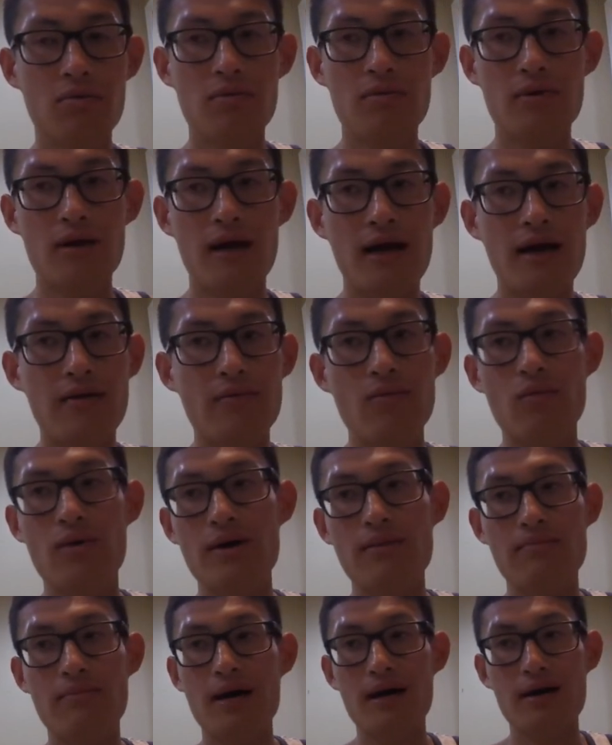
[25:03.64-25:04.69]
And
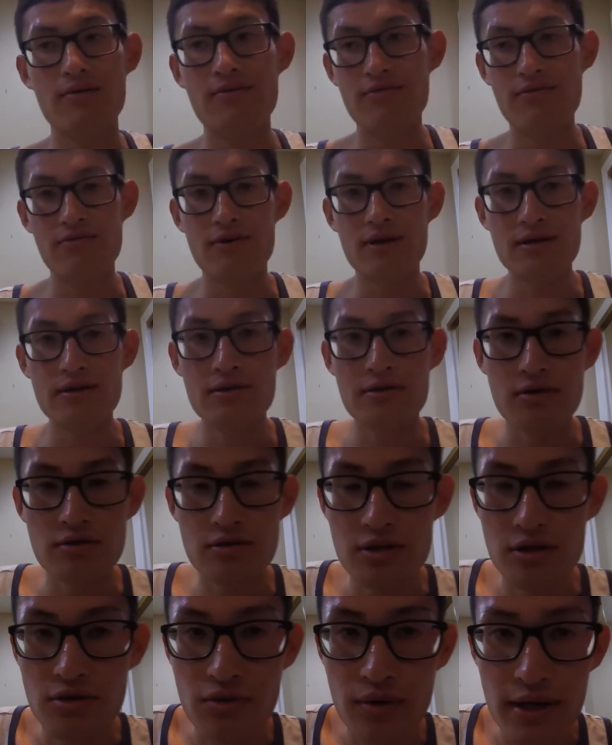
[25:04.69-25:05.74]
when my vision goes
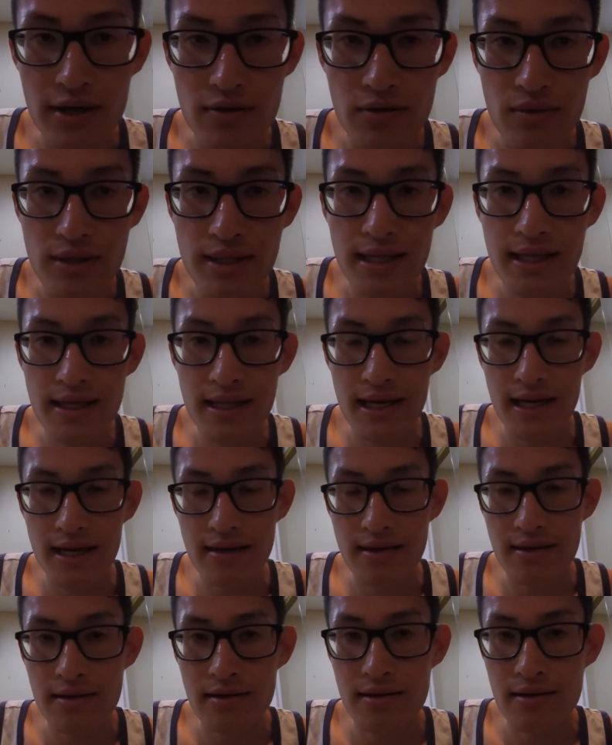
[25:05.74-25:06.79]
to 2020,
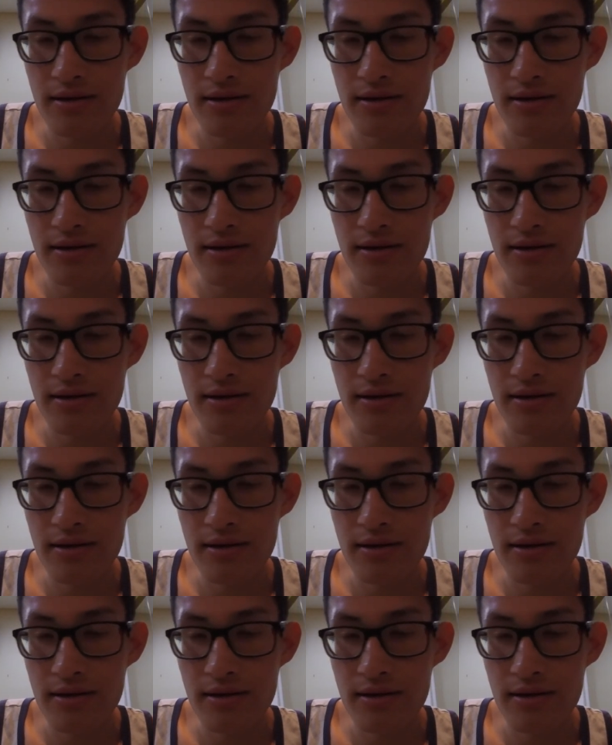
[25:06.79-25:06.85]
then